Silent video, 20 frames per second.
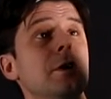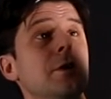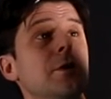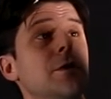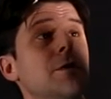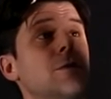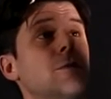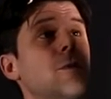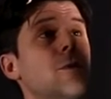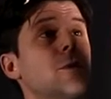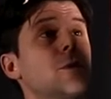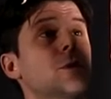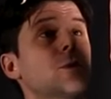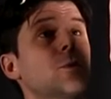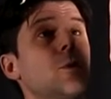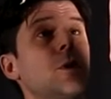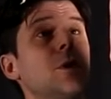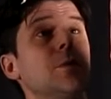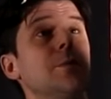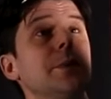The first
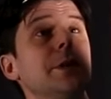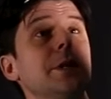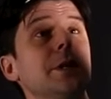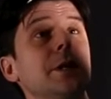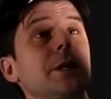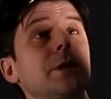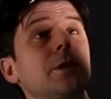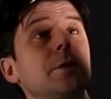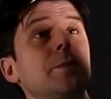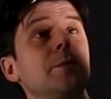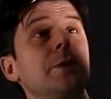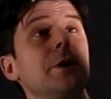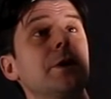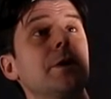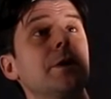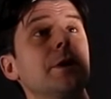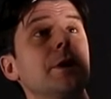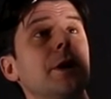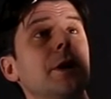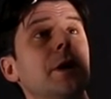one being the
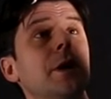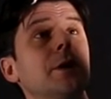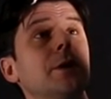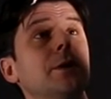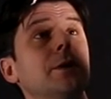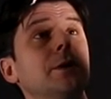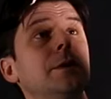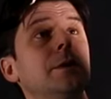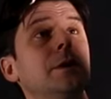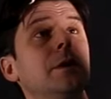period,